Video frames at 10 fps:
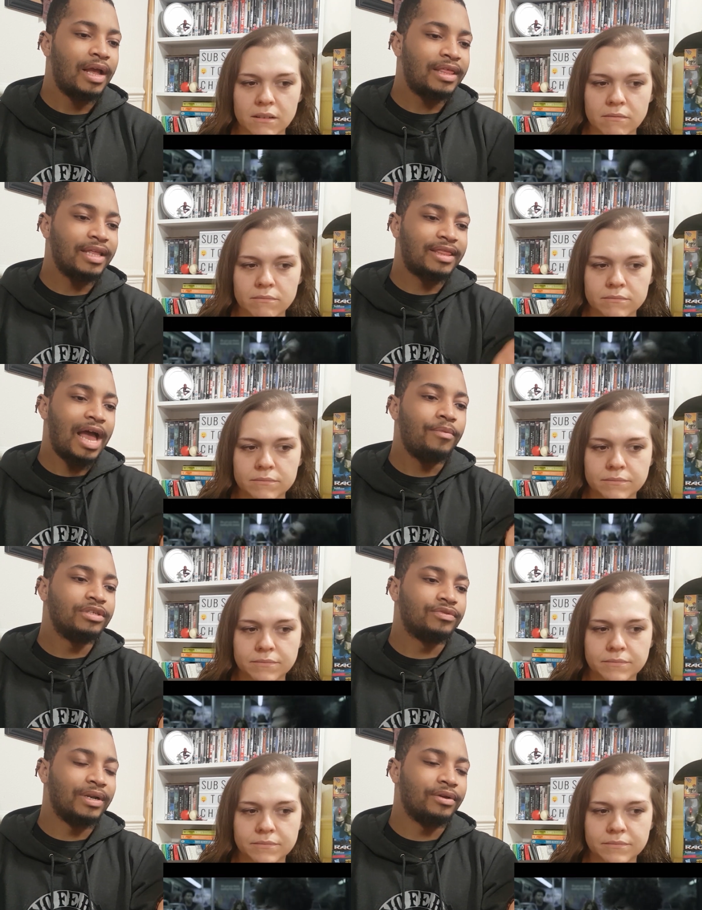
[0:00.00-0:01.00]
Speaker 1: I think that
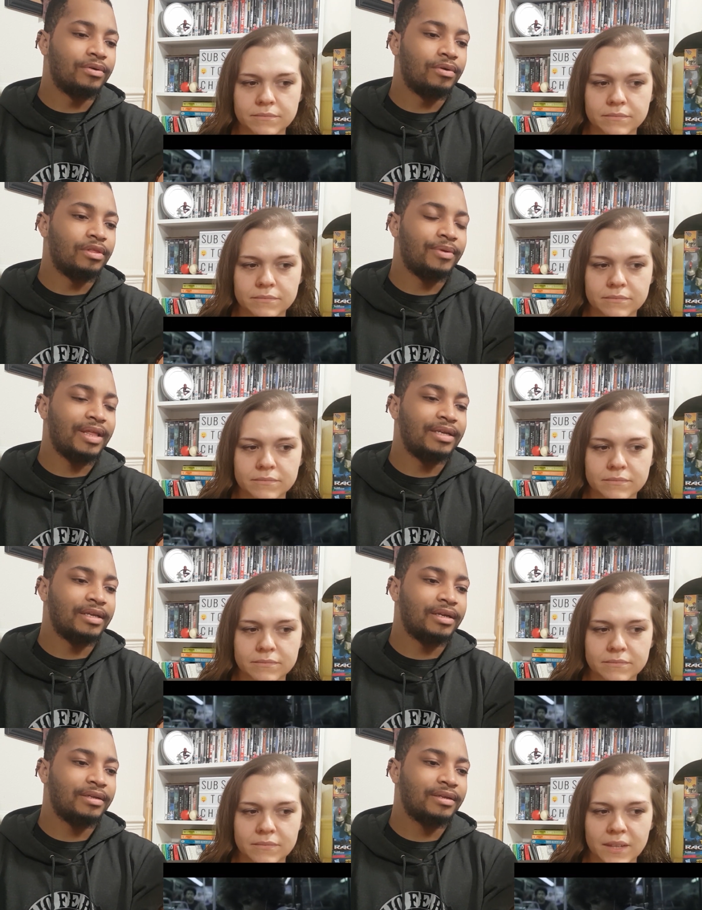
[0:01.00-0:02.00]
was really cool the way they
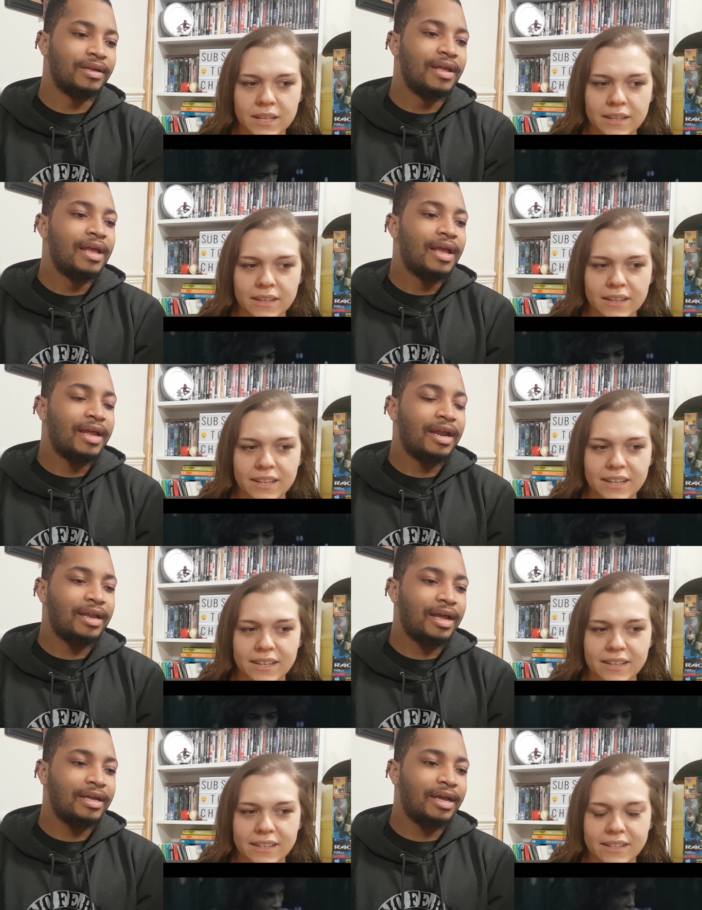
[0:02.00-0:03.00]
did it, and
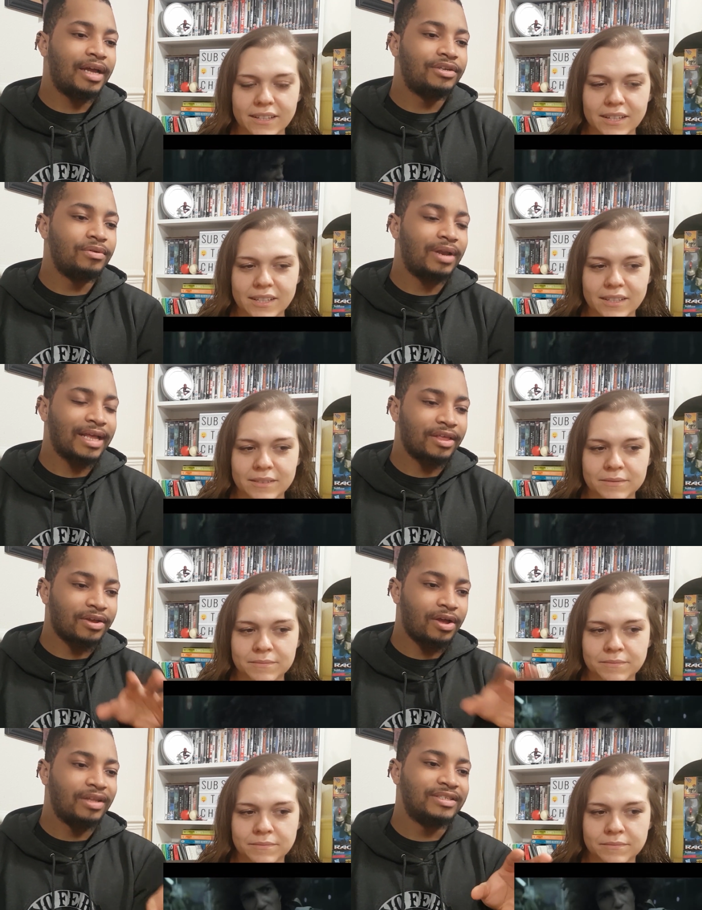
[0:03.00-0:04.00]
I, I, I do like the
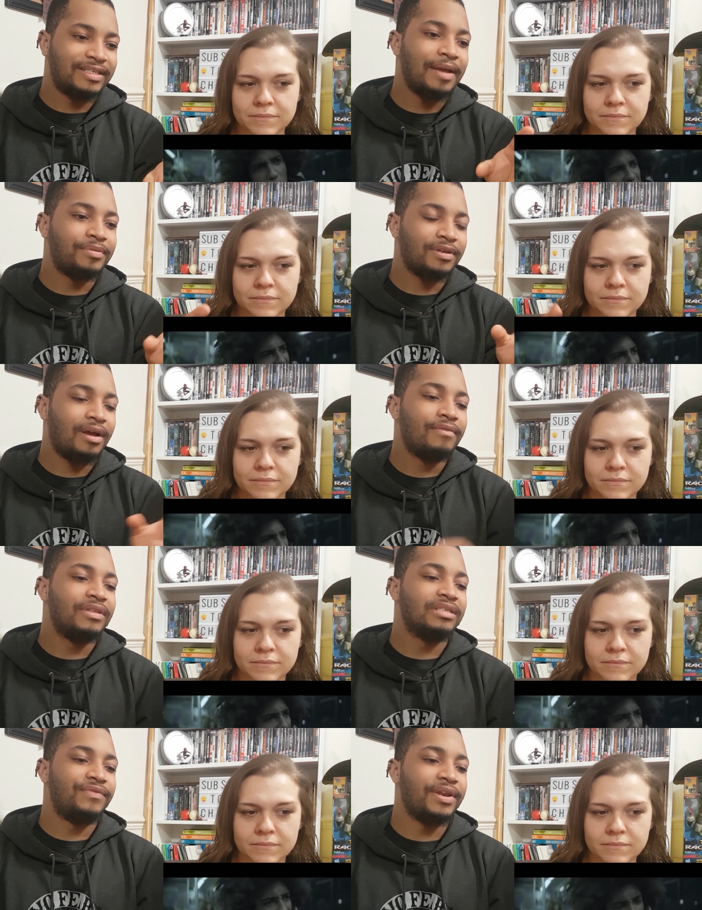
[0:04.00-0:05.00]
concept of
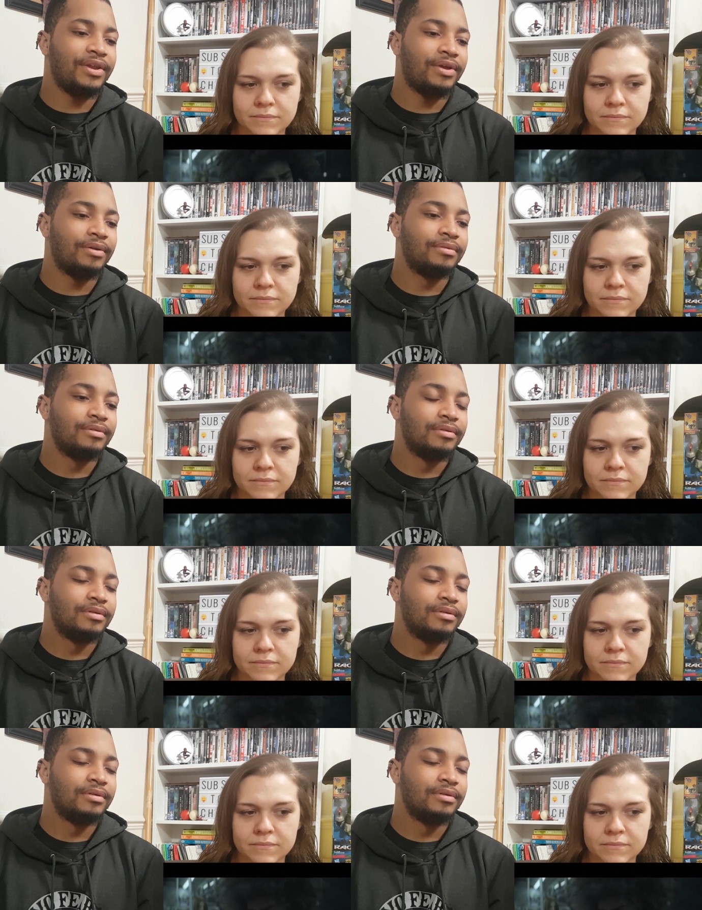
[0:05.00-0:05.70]
this video.